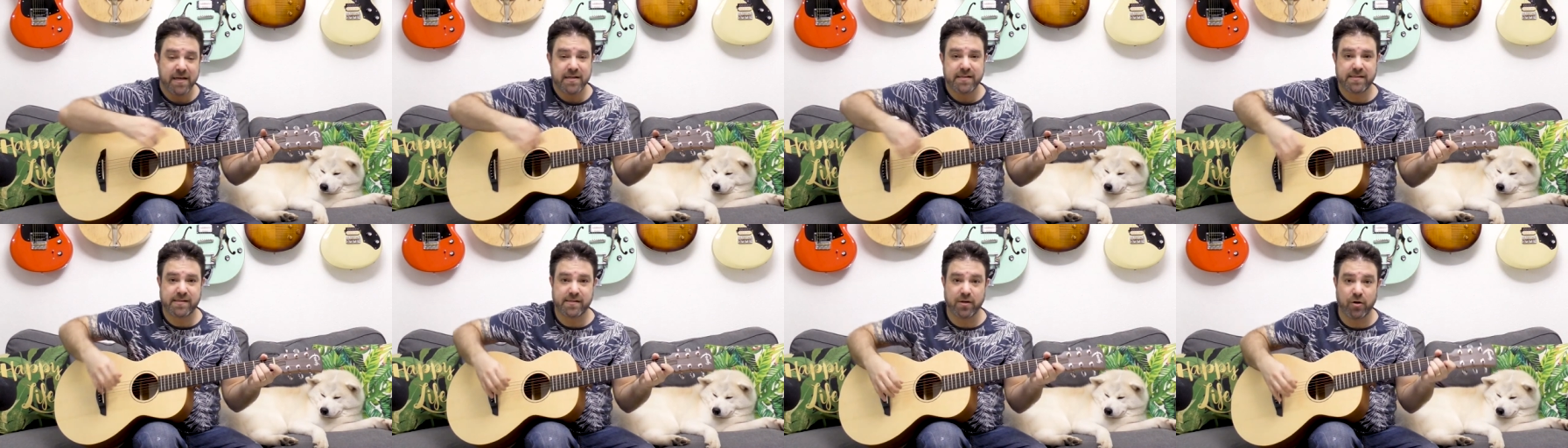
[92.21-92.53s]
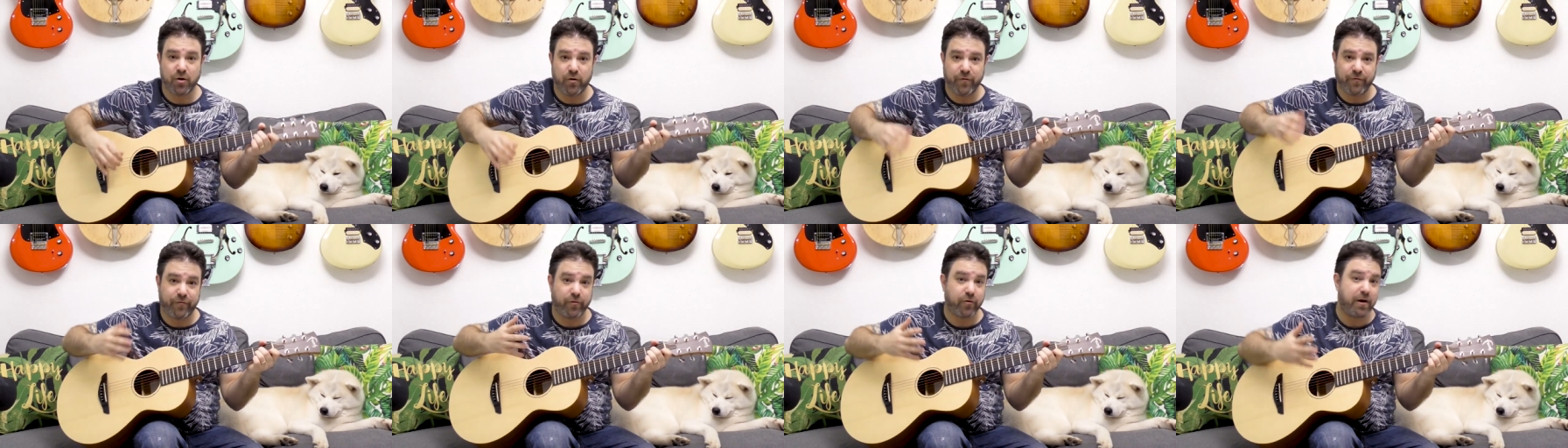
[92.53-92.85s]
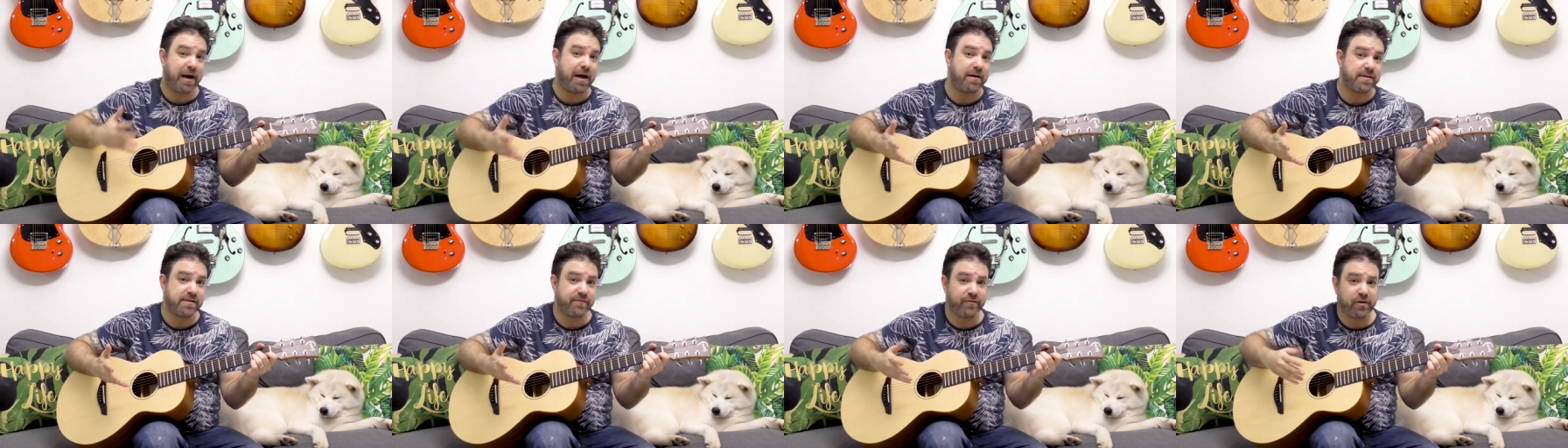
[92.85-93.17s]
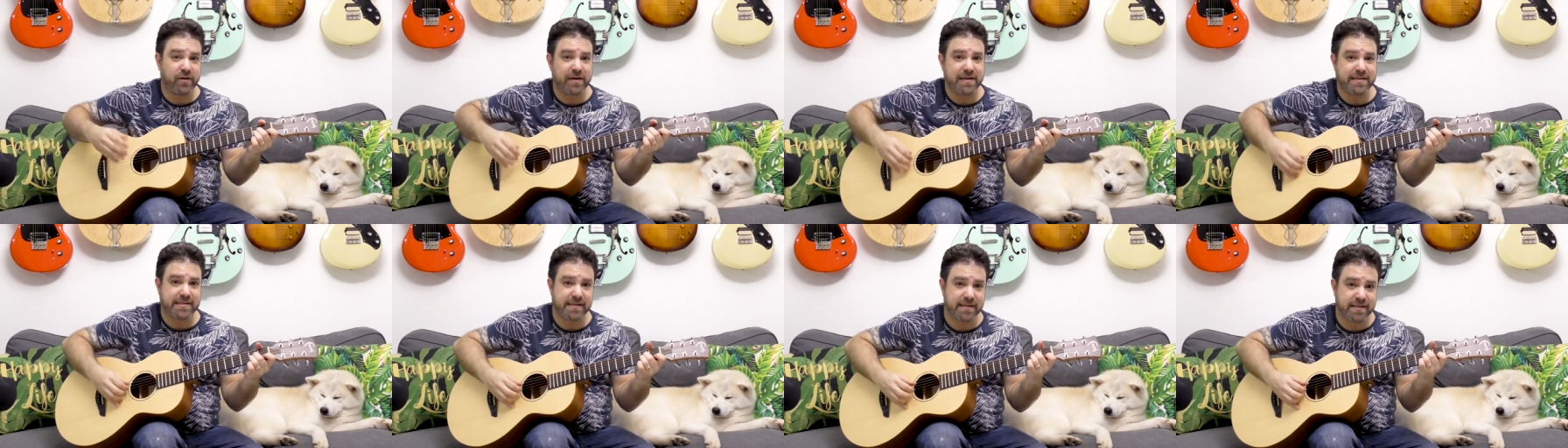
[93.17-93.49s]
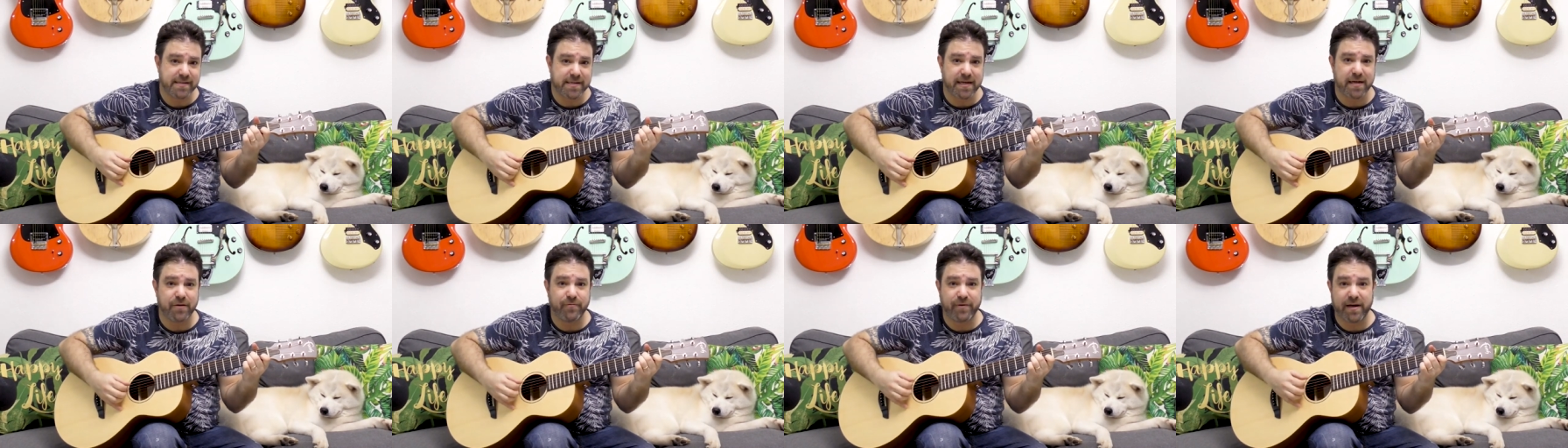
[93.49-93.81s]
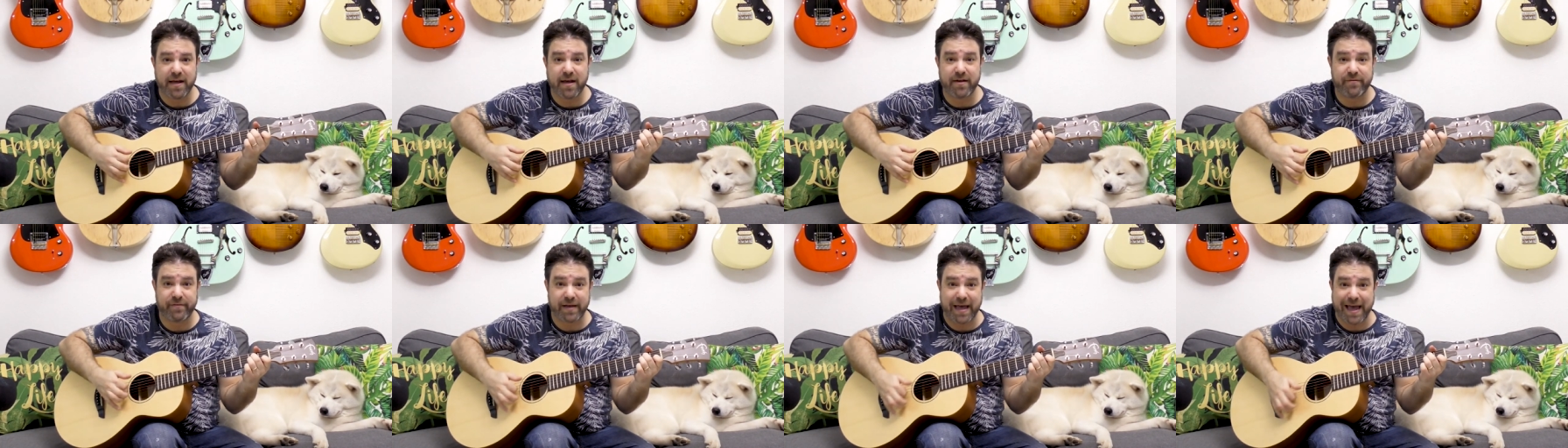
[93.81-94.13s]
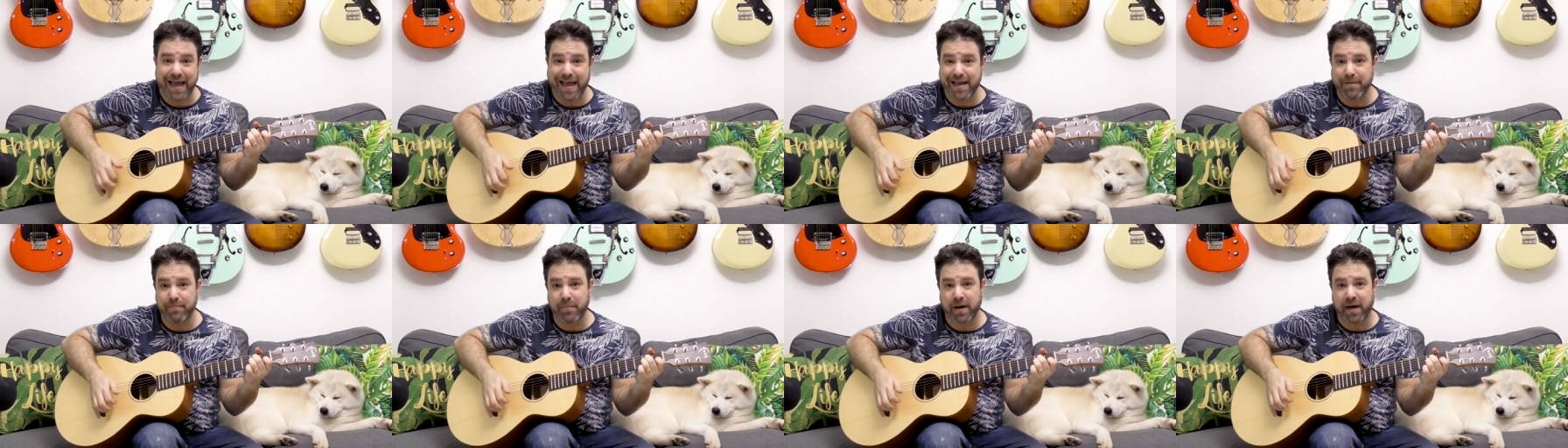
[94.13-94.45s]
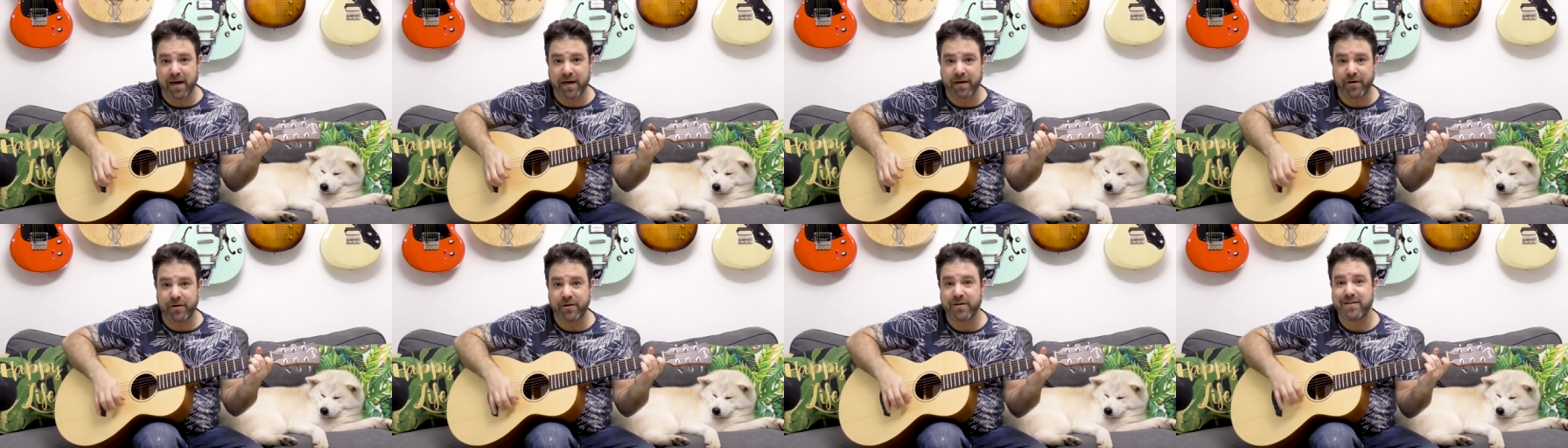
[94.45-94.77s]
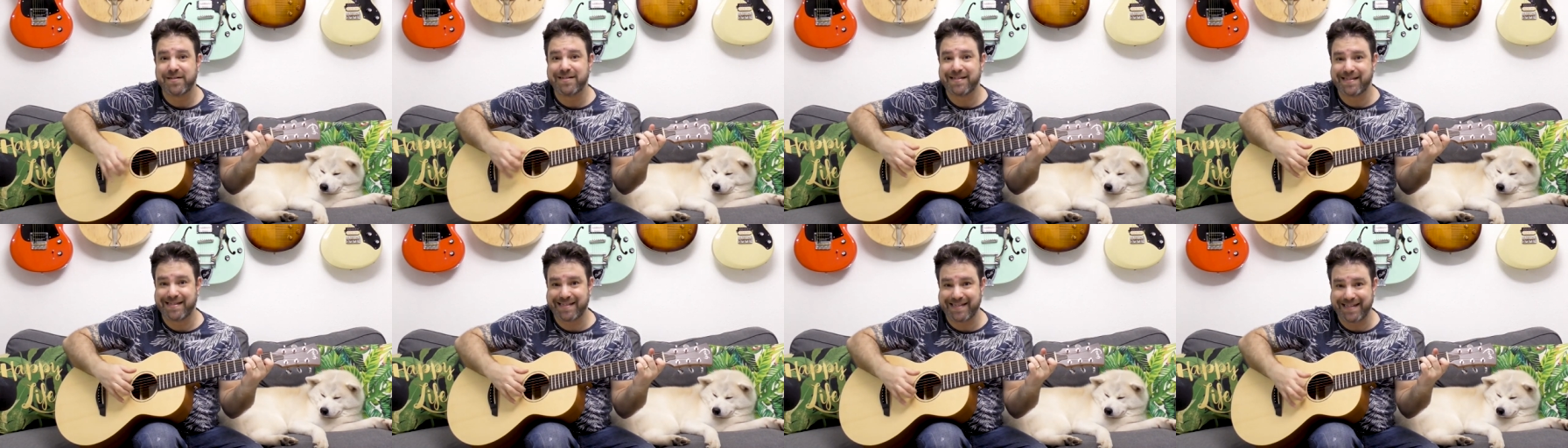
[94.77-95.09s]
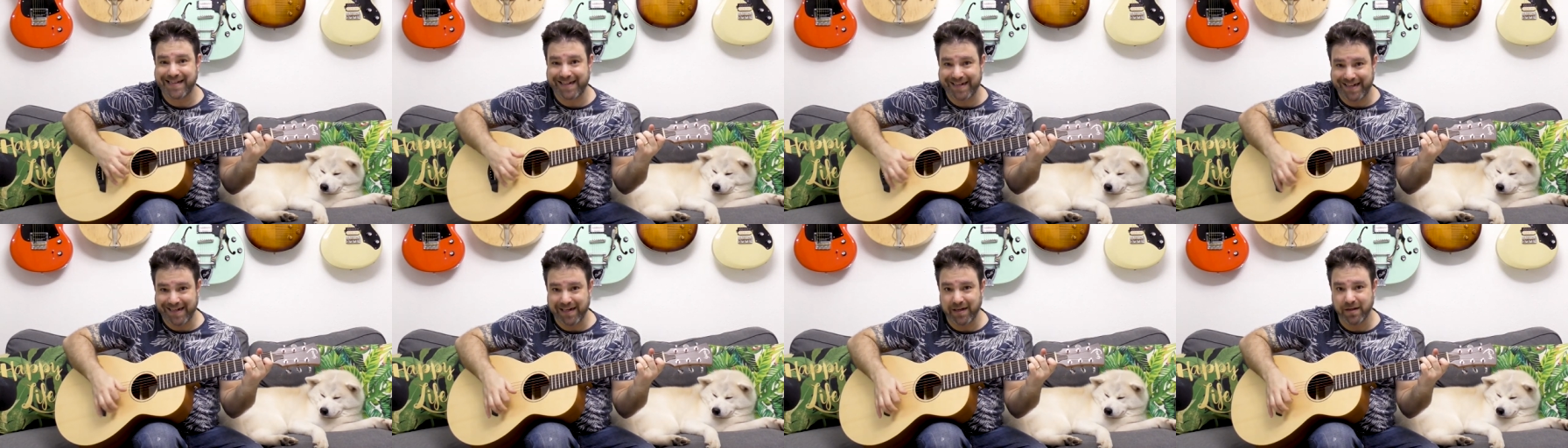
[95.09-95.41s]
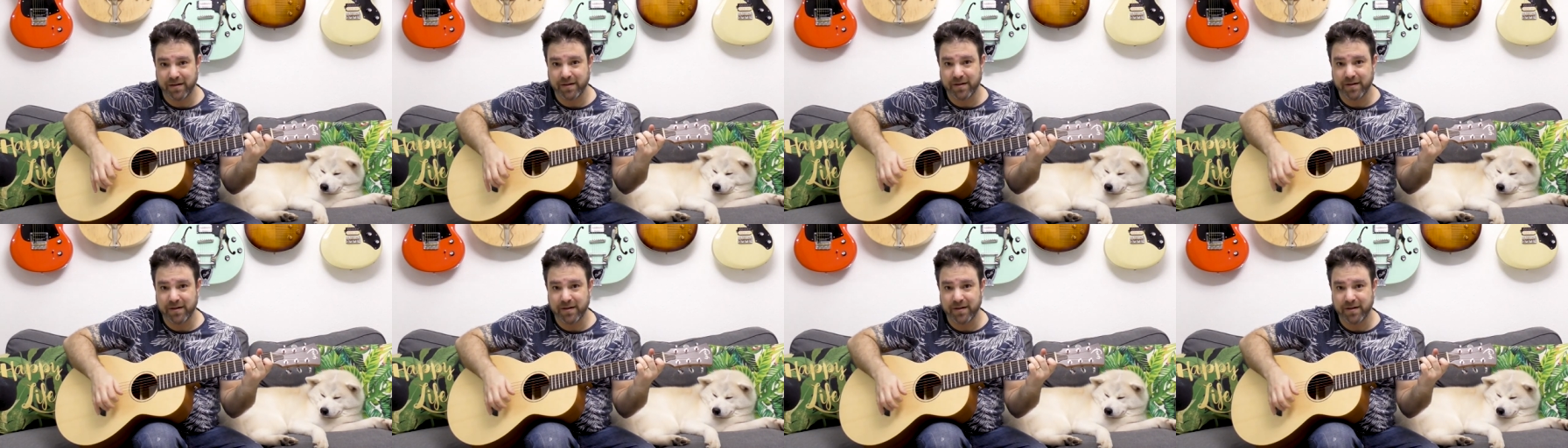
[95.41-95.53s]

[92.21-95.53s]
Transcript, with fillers: So for House of the Rising Sun, we have A minor, C,